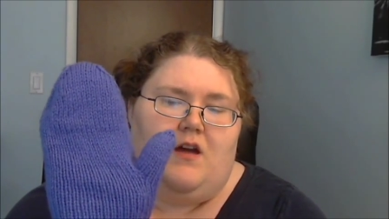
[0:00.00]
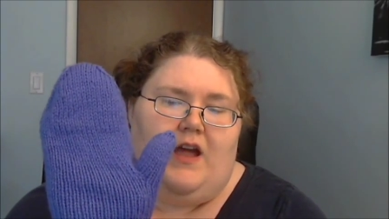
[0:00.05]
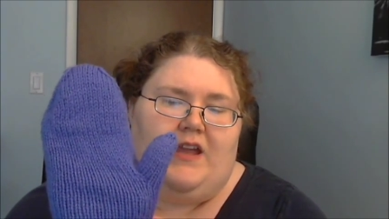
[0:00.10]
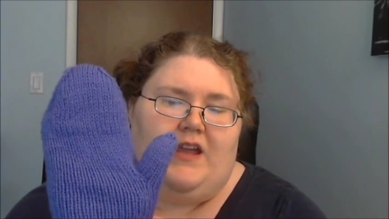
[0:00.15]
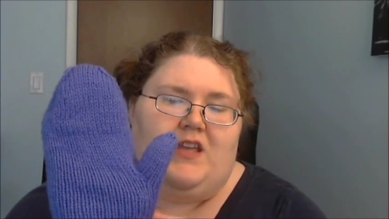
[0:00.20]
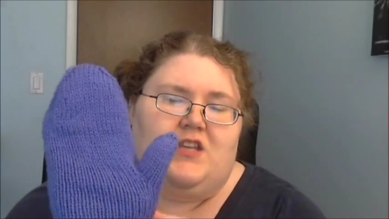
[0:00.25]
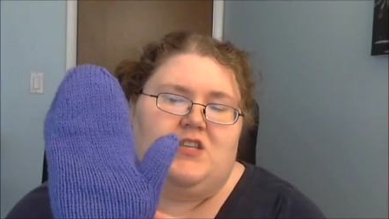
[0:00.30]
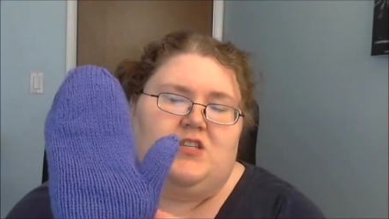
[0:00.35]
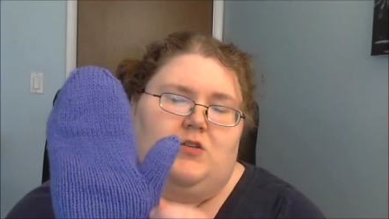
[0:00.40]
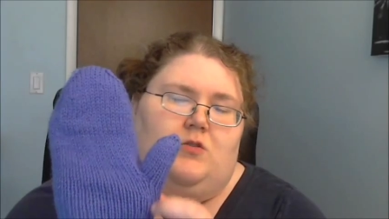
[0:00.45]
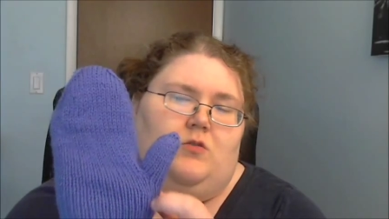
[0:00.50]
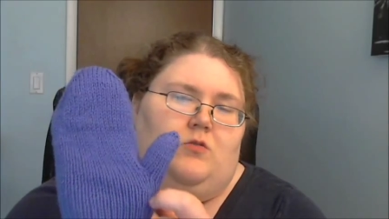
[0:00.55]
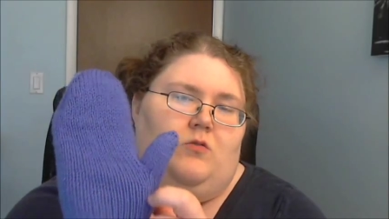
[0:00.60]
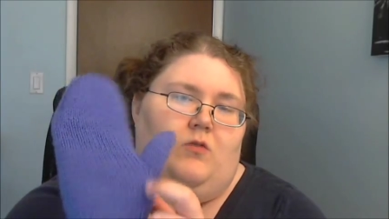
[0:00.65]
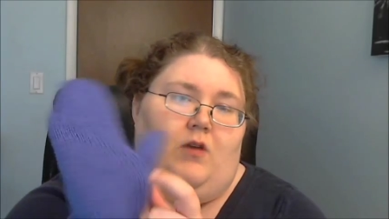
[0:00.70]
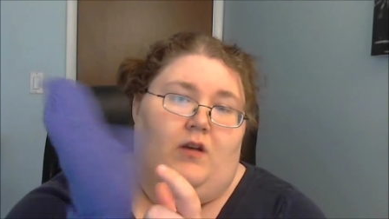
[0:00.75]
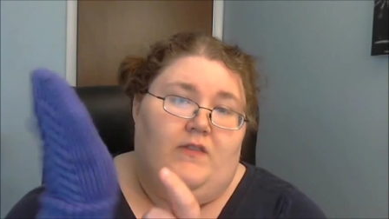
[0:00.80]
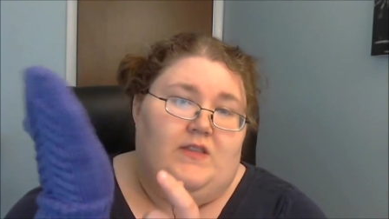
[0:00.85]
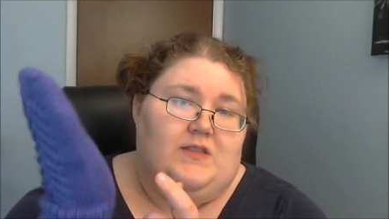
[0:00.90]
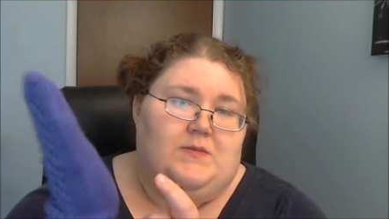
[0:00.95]
I could do
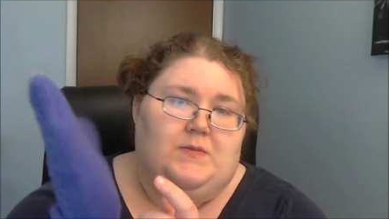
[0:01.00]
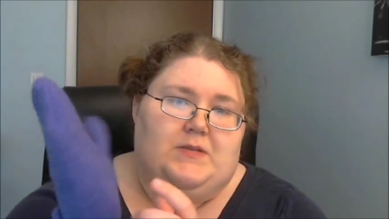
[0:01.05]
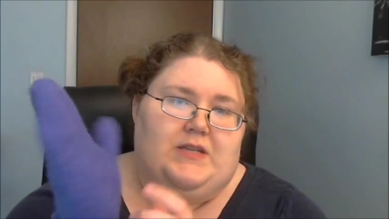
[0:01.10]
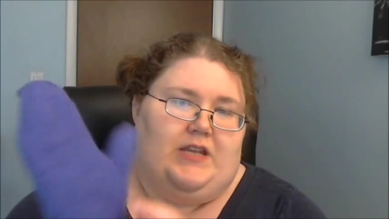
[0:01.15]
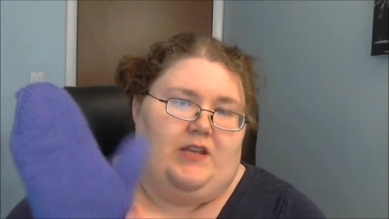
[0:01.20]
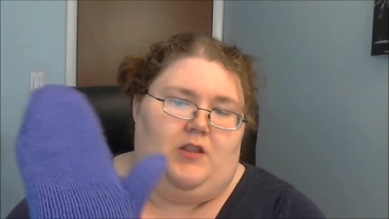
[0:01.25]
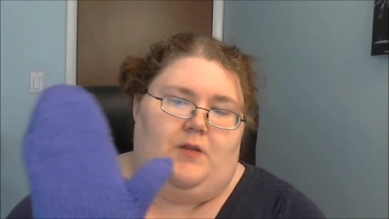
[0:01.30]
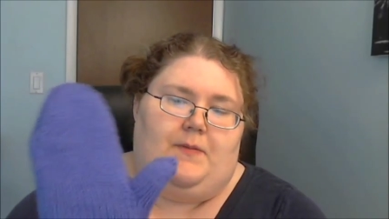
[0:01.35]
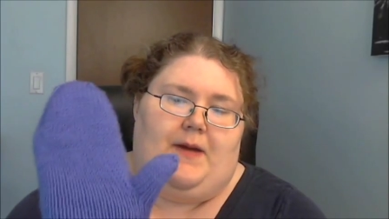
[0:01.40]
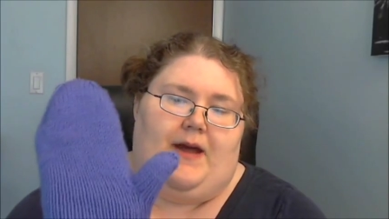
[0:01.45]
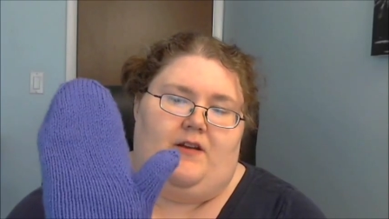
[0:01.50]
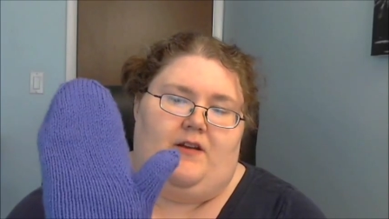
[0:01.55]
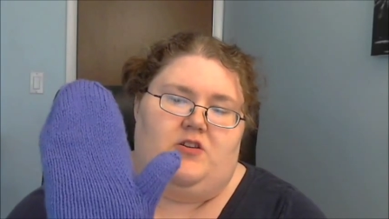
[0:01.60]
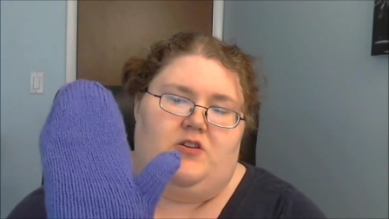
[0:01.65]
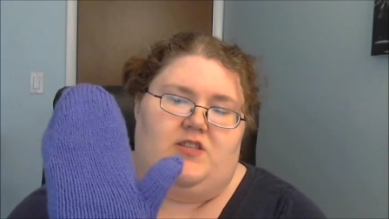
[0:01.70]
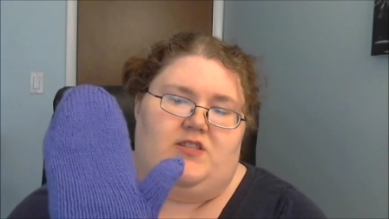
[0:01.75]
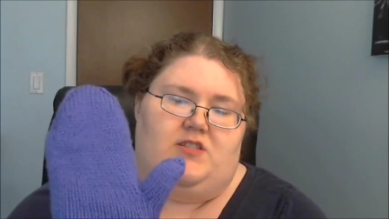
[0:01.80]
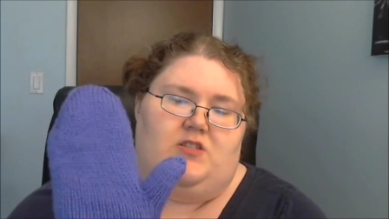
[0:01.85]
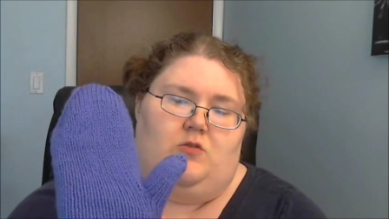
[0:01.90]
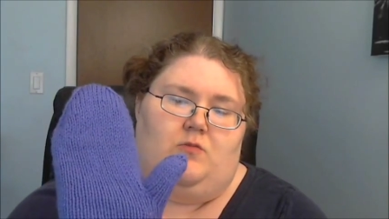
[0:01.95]
on this particular pattern,
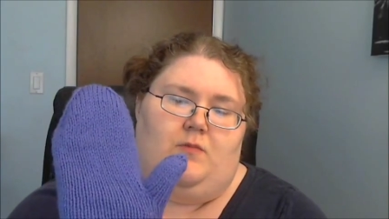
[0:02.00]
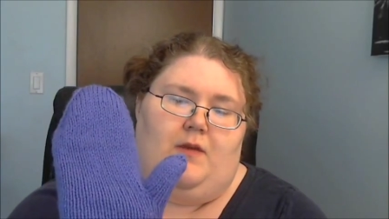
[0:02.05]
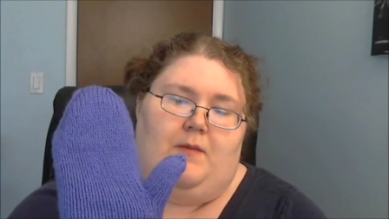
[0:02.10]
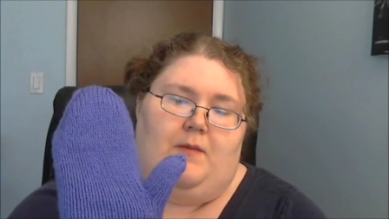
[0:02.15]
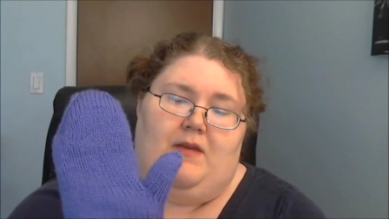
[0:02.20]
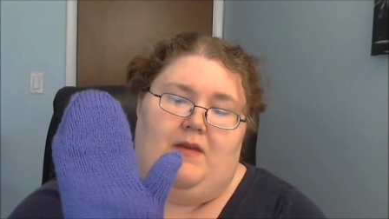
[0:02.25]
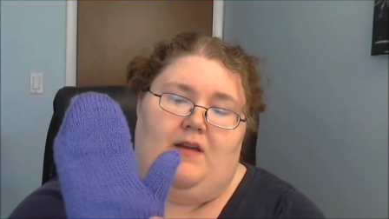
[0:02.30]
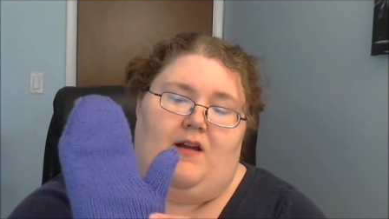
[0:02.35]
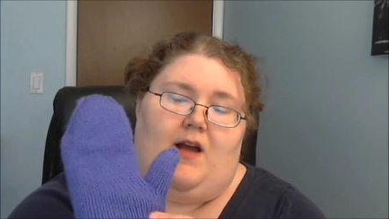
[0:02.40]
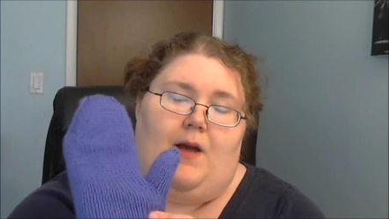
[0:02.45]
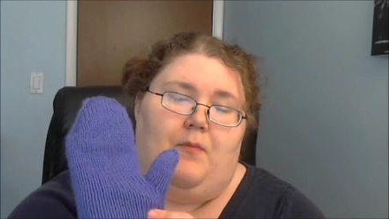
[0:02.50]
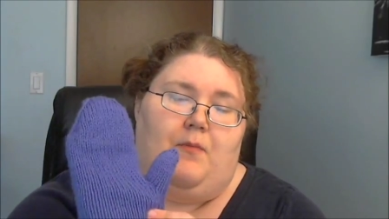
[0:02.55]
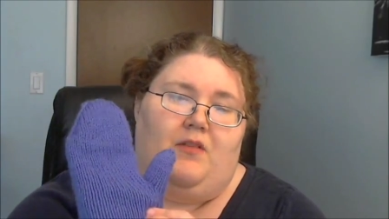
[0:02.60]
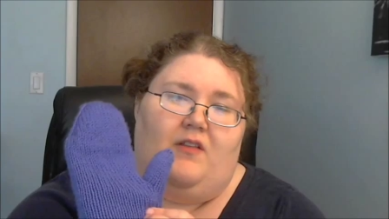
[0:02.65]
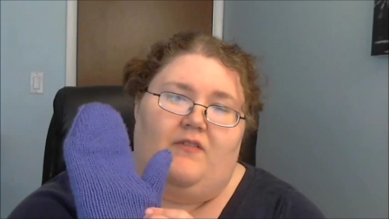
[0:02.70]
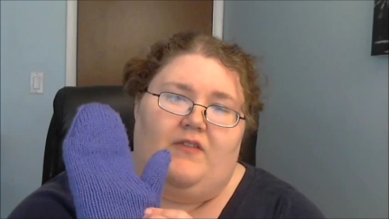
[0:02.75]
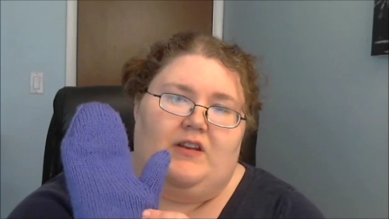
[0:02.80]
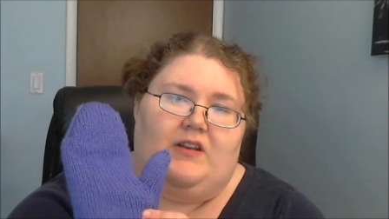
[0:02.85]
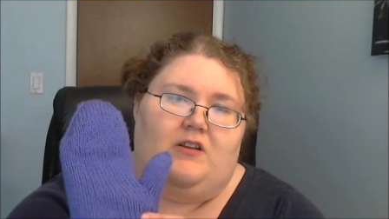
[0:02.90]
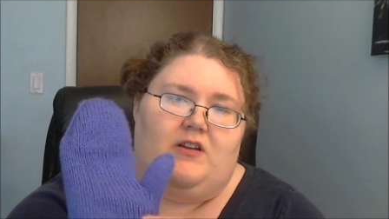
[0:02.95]
just do maybe a couple
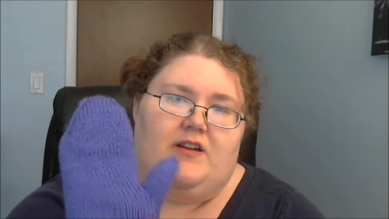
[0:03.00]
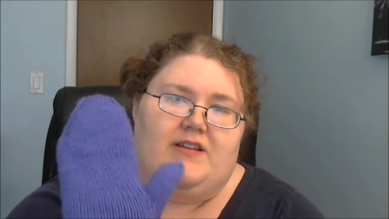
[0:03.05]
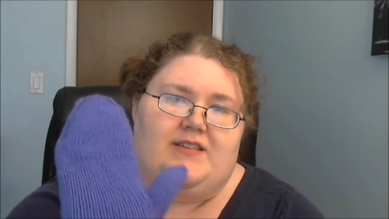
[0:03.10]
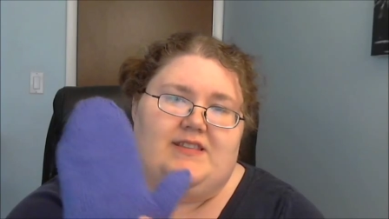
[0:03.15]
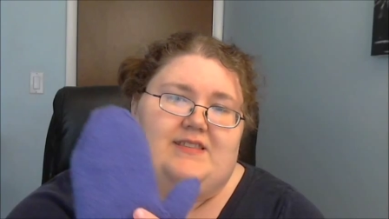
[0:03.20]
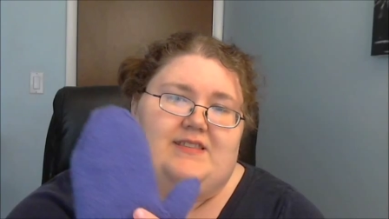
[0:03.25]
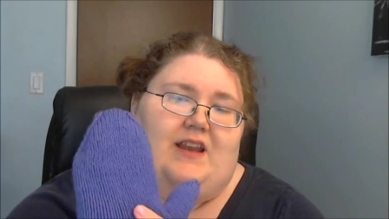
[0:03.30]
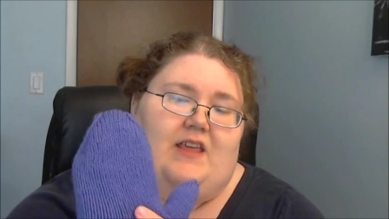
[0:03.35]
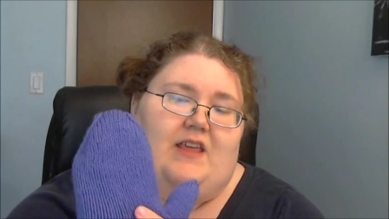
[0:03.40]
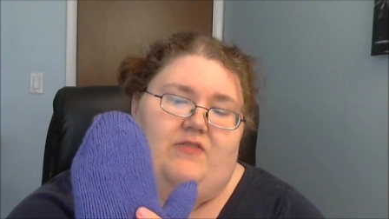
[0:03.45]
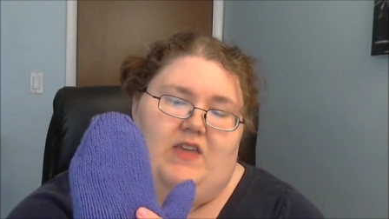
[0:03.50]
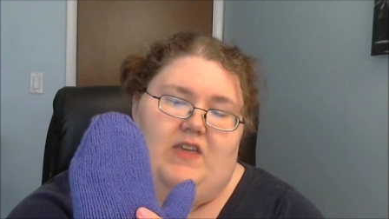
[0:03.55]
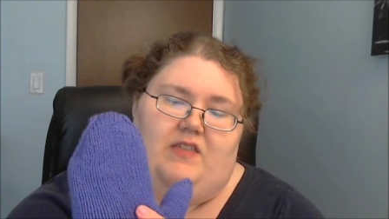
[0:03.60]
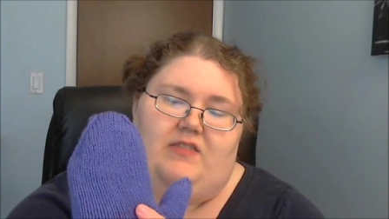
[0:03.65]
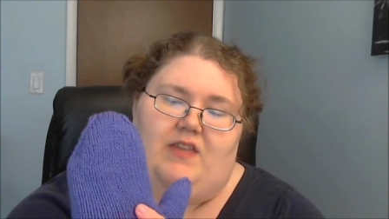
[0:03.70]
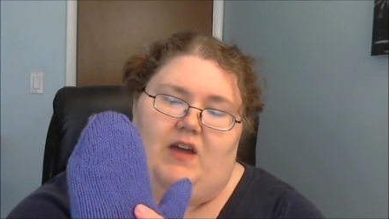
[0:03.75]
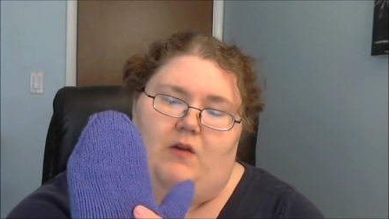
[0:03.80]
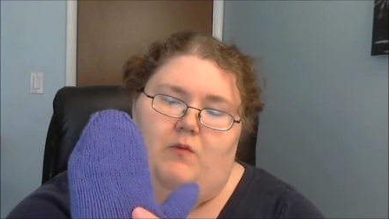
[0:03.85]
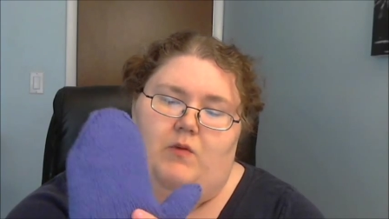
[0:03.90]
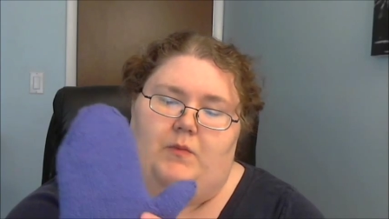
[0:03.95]
of increases, and I think
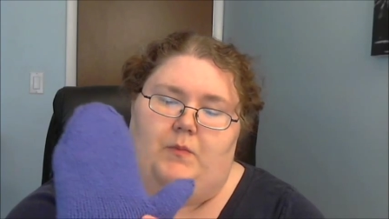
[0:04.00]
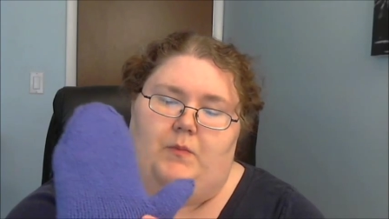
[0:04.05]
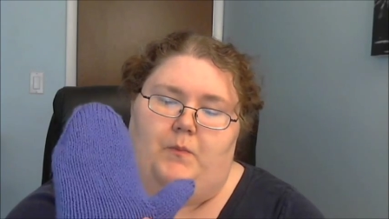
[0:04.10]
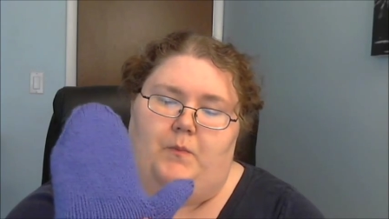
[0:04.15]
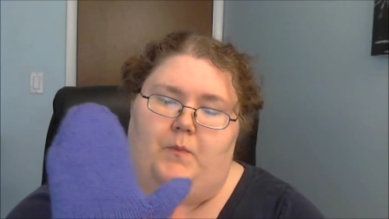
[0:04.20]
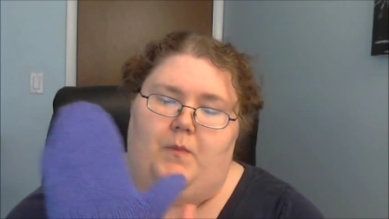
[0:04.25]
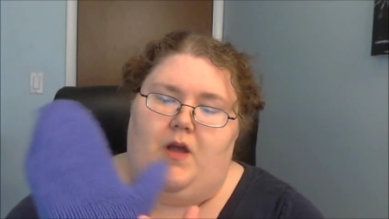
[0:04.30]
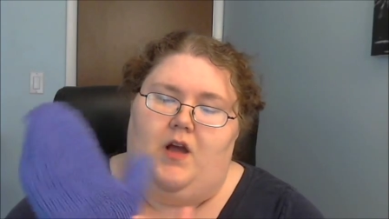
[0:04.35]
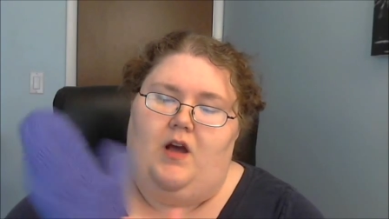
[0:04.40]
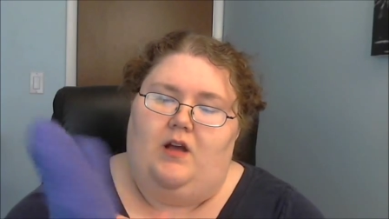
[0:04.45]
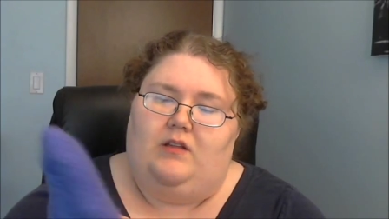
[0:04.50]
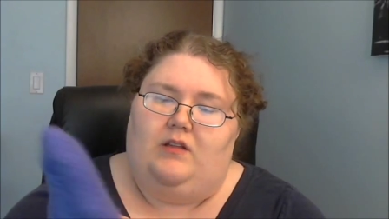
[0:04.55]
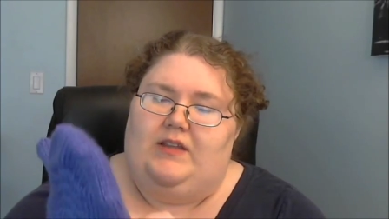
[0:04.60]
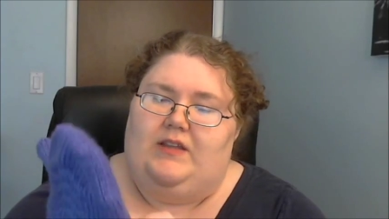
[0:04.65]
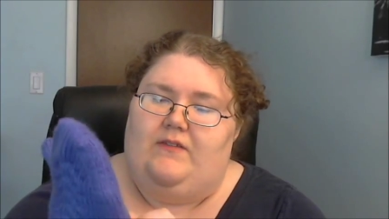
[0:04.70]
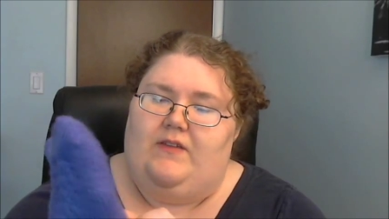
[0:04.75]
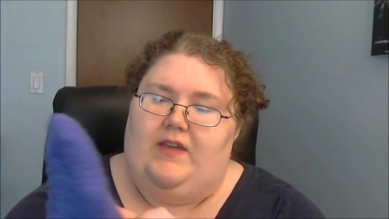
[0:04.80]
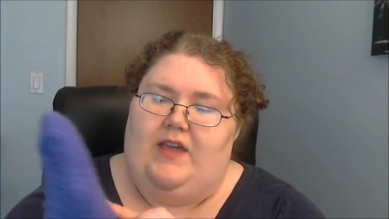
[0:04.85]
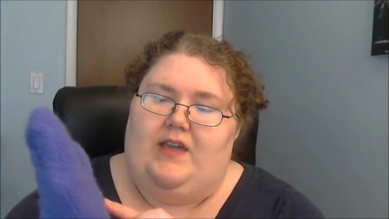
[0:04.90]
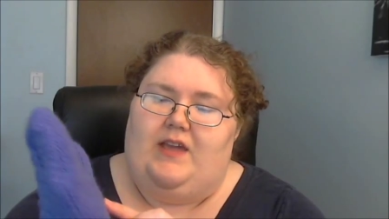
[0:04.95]
that would
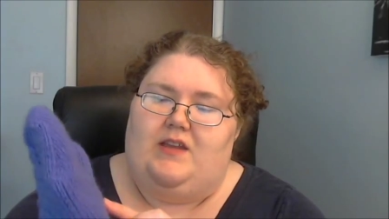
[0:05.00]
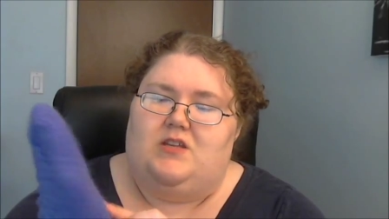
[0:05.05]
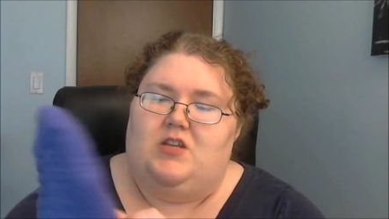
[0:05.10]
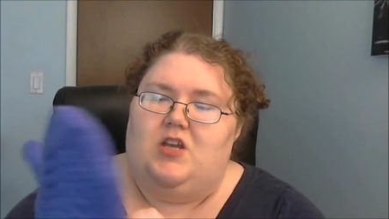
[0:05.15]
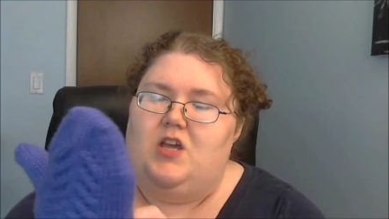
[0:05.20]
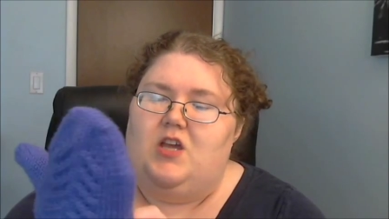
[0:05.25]
alleviate